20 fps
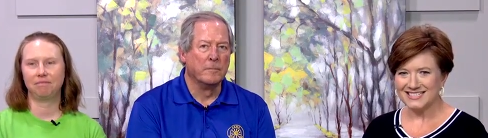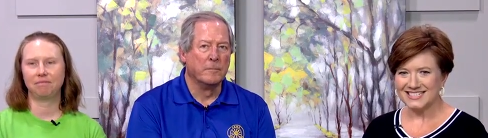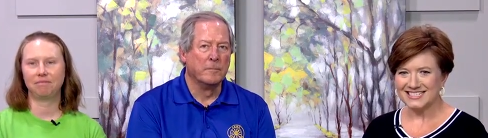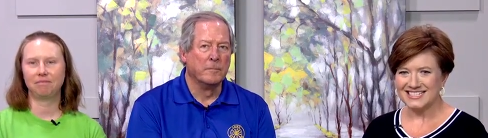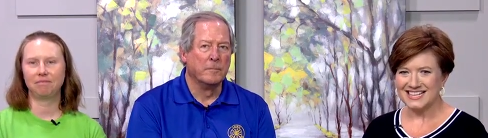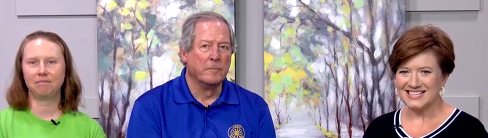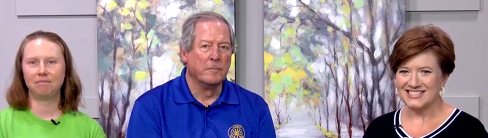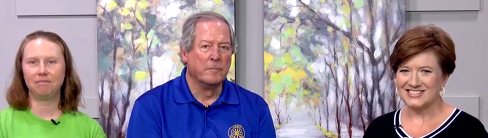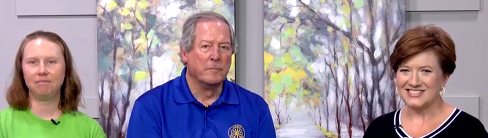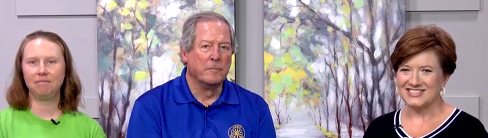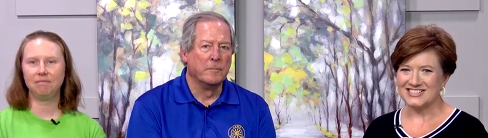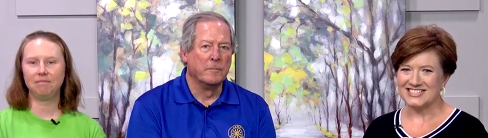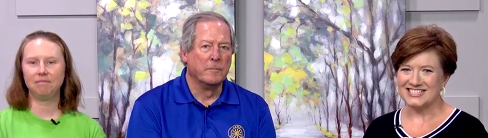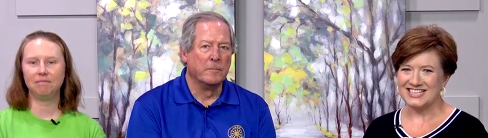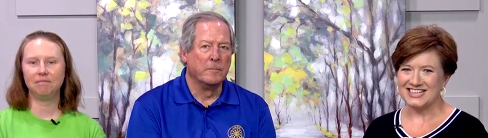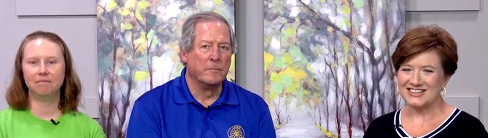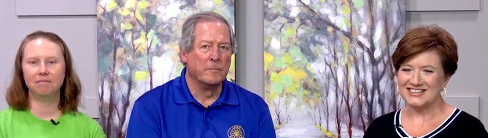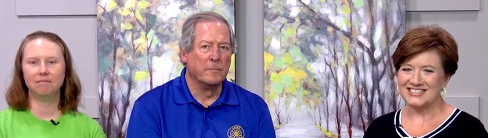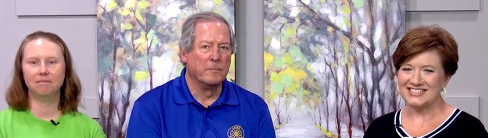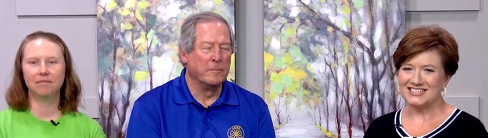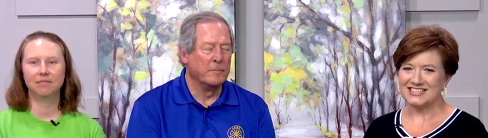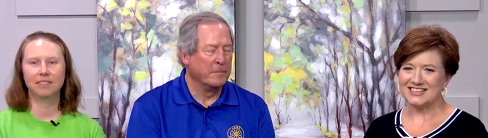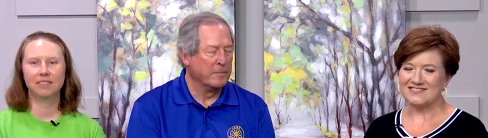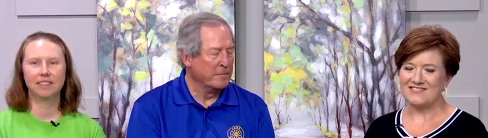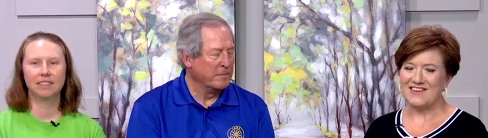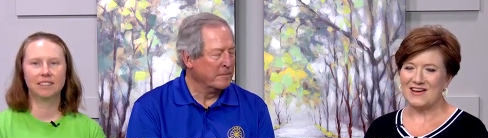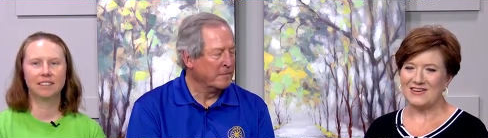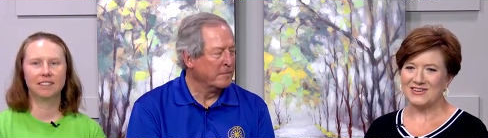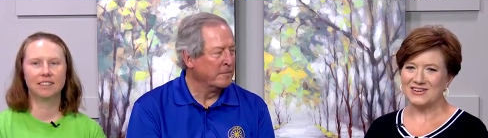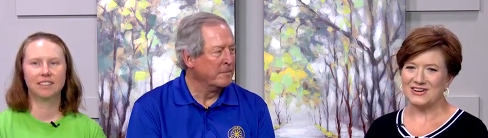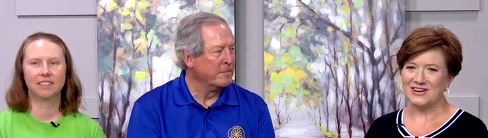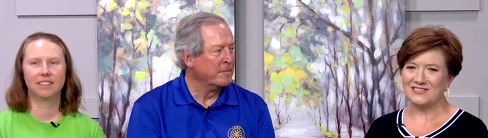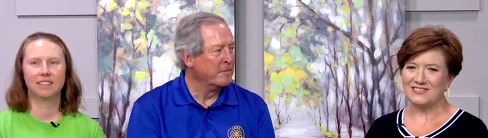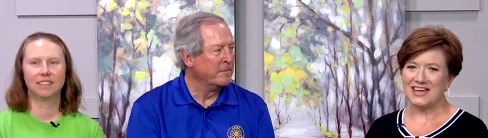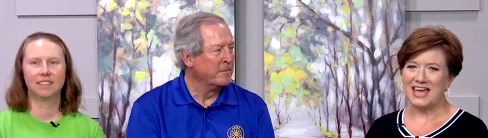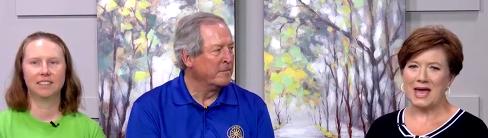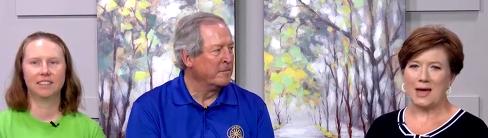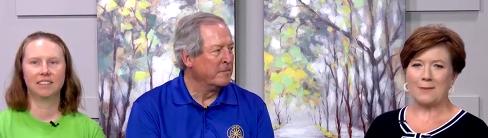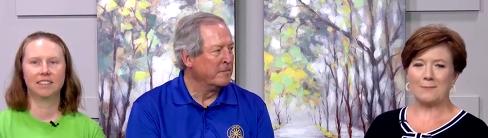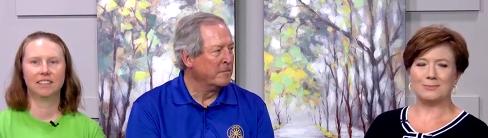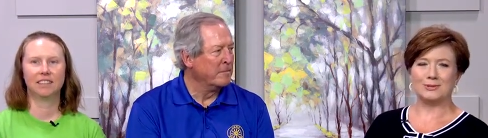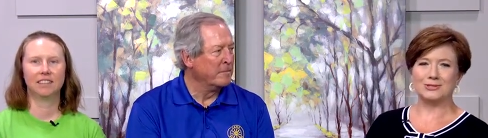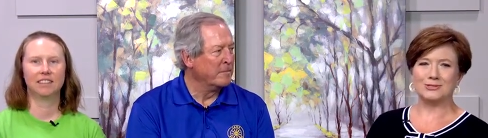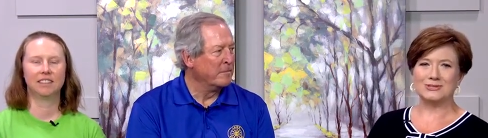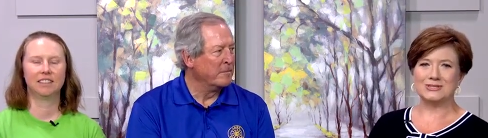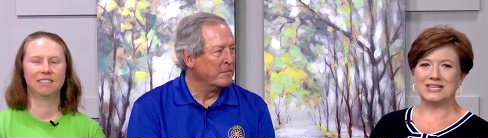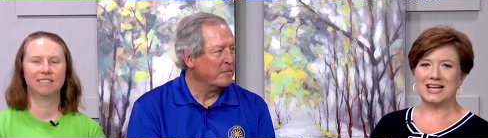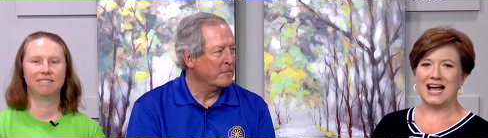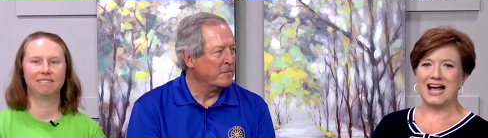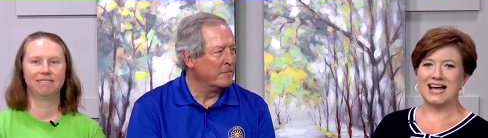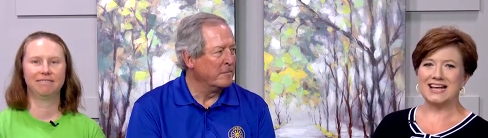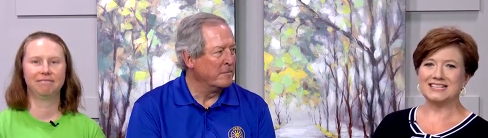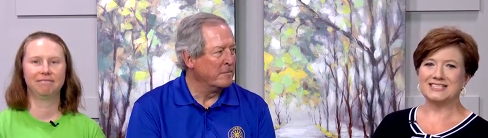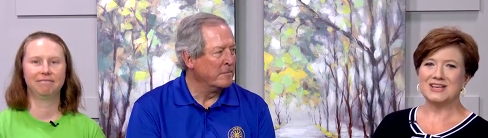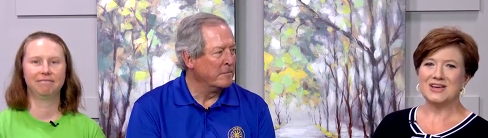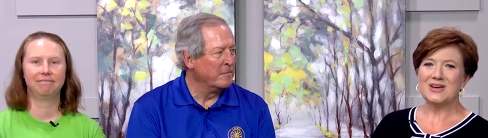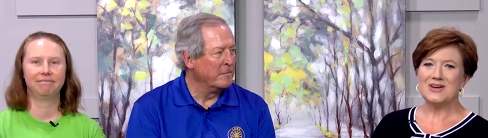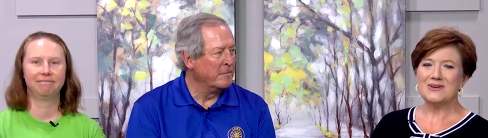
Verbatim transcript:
Speaker 1: Dick Sessler is here. He's the founder of Camp Blue Skies.